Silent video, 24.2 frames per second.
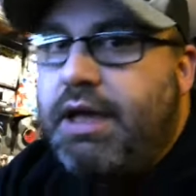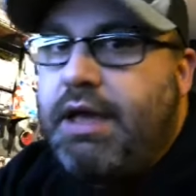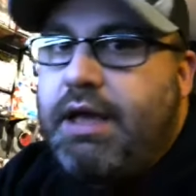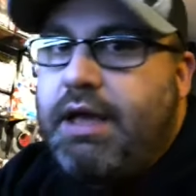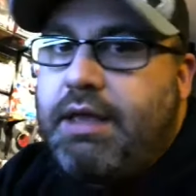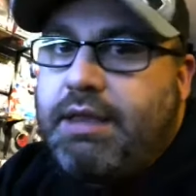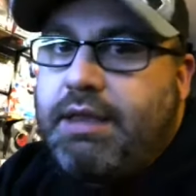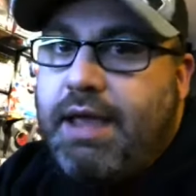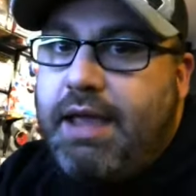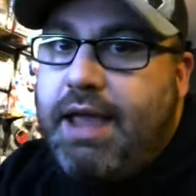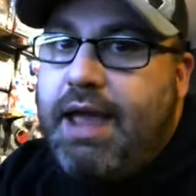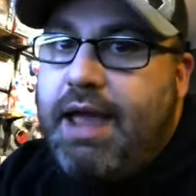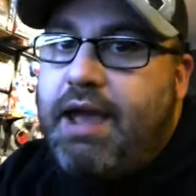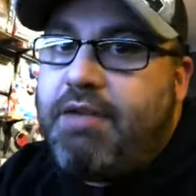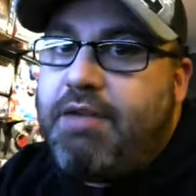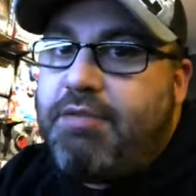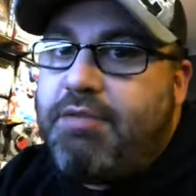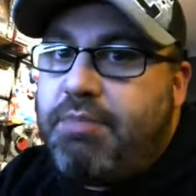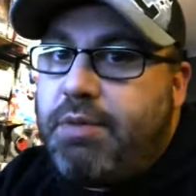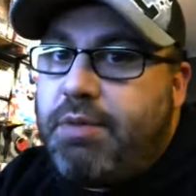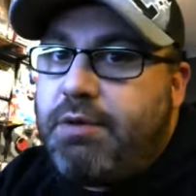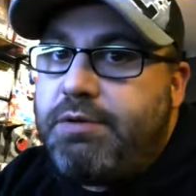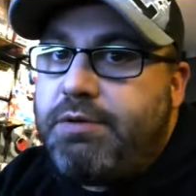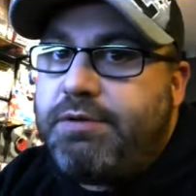And they
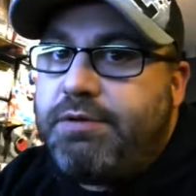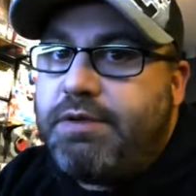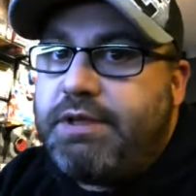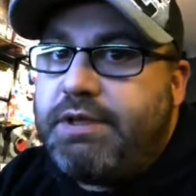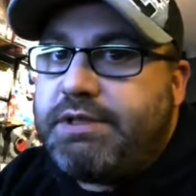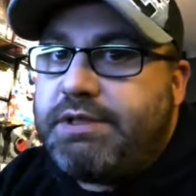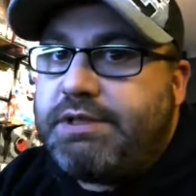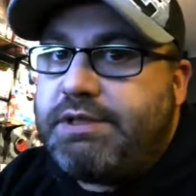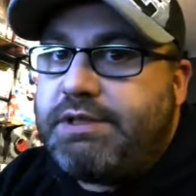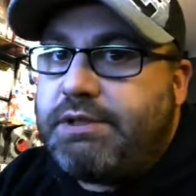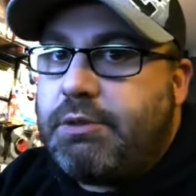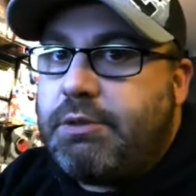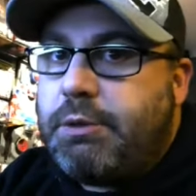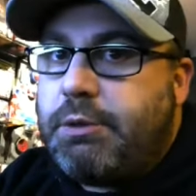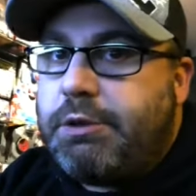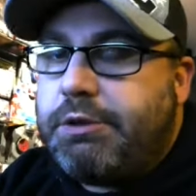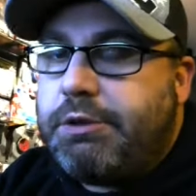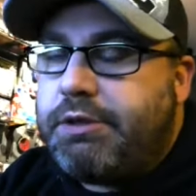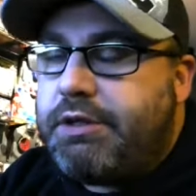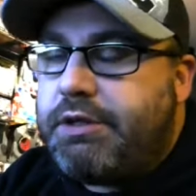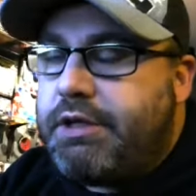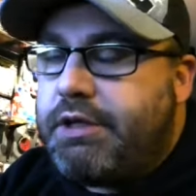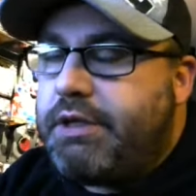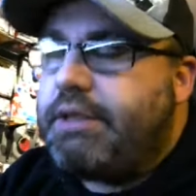have proven this is a real
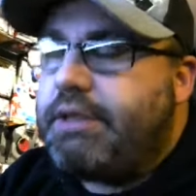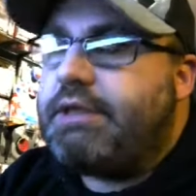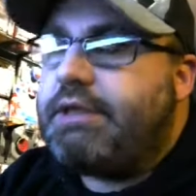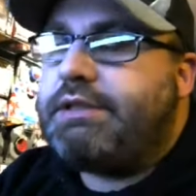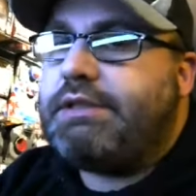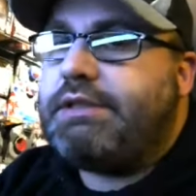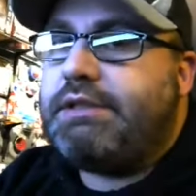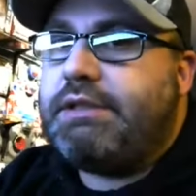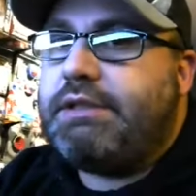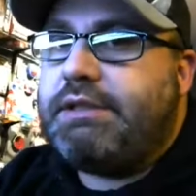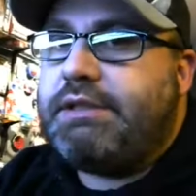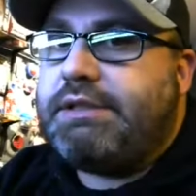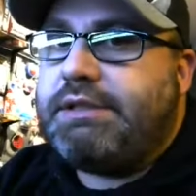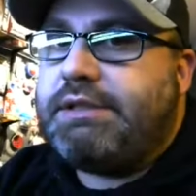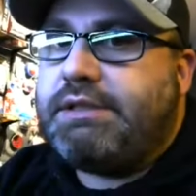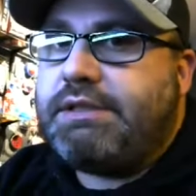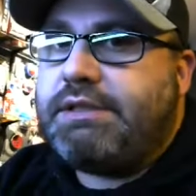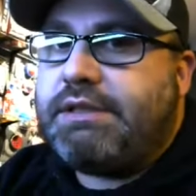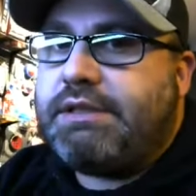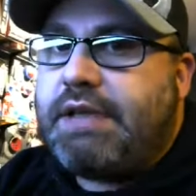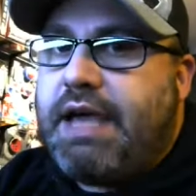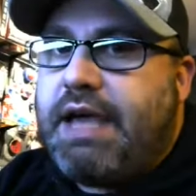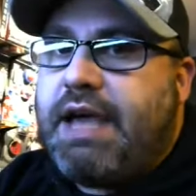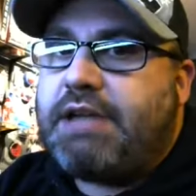thing. This
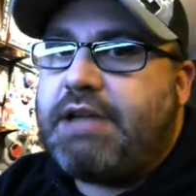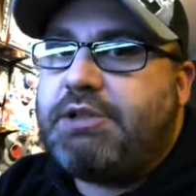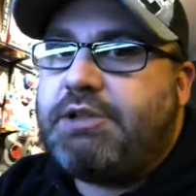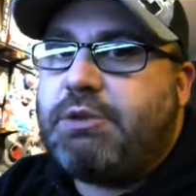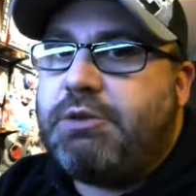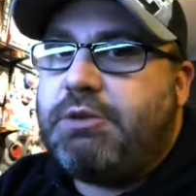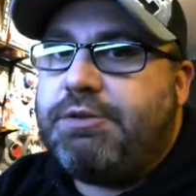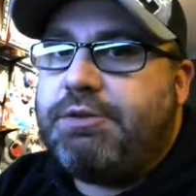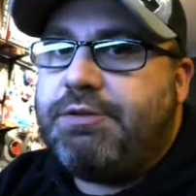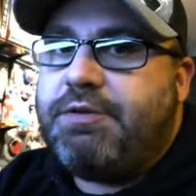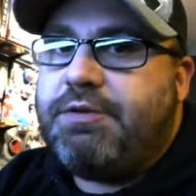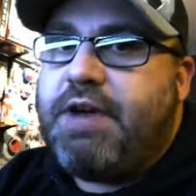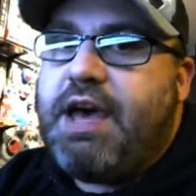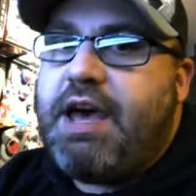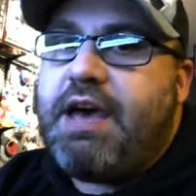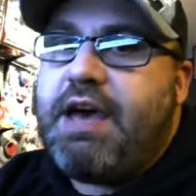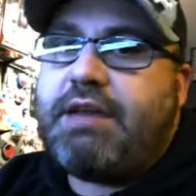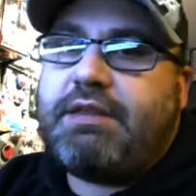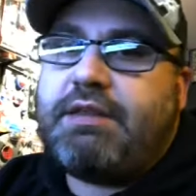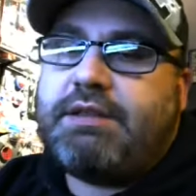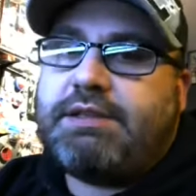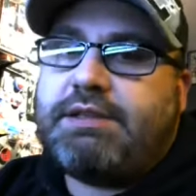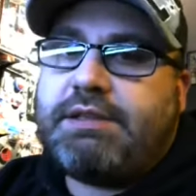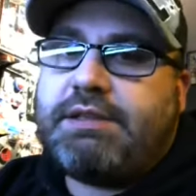is actual
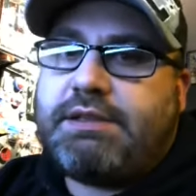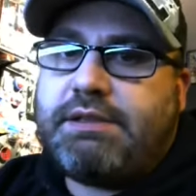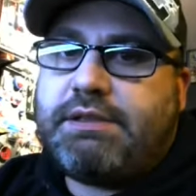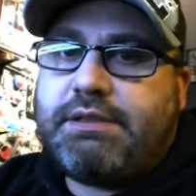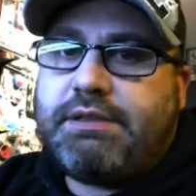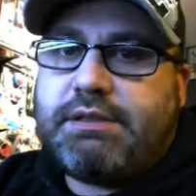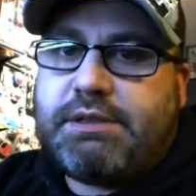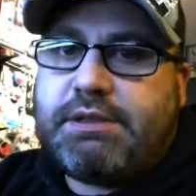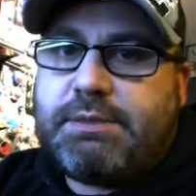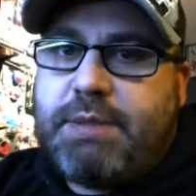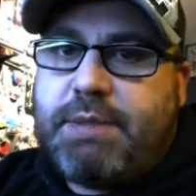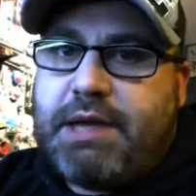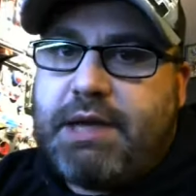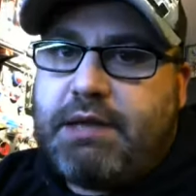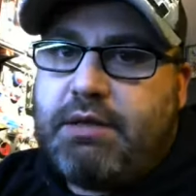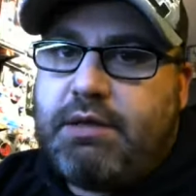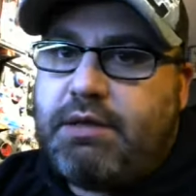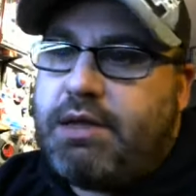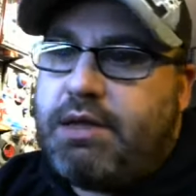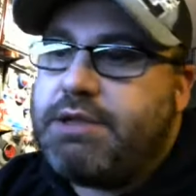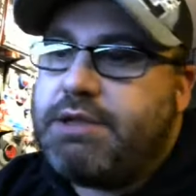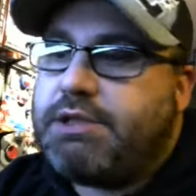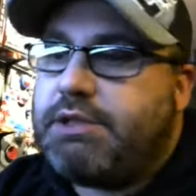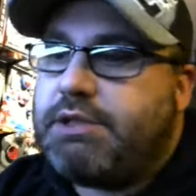fact. This isn't
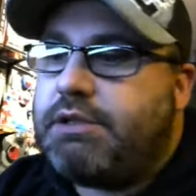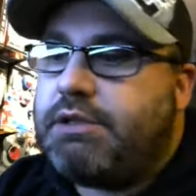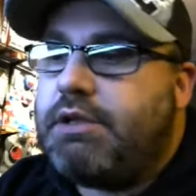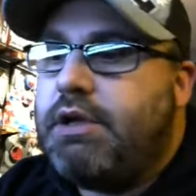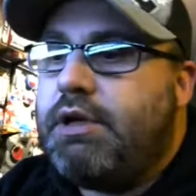speculation.